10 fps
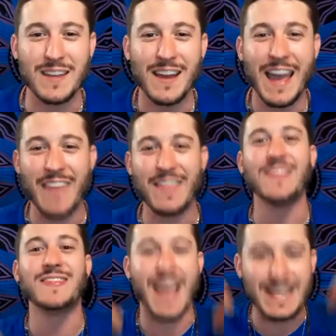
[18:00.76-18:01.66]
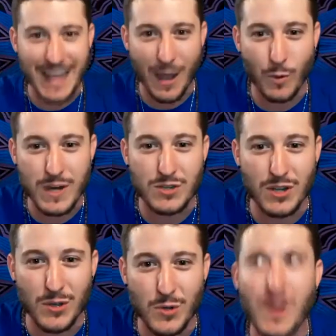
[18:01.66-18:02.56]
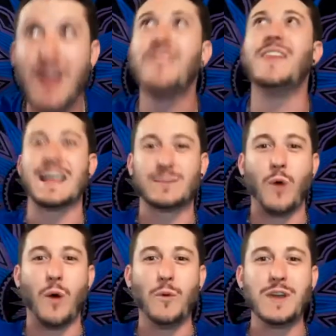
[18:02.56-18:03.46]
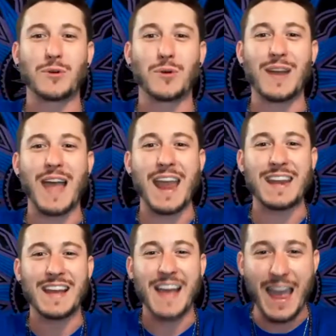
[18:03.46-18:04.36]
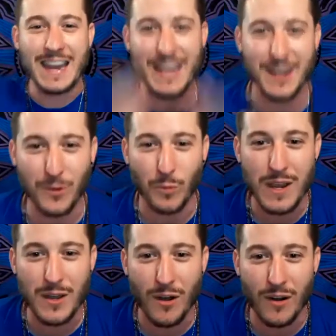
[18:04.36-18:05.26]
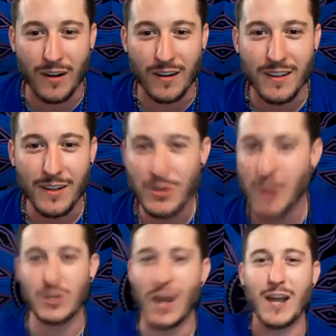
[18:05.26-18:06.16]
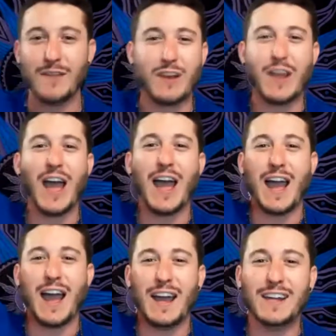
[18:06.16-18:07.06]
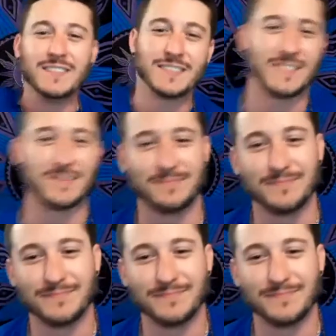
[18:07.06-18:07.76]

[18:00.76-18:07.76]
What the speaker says: And then that's how we do. That's what we create. And here we are to save the day.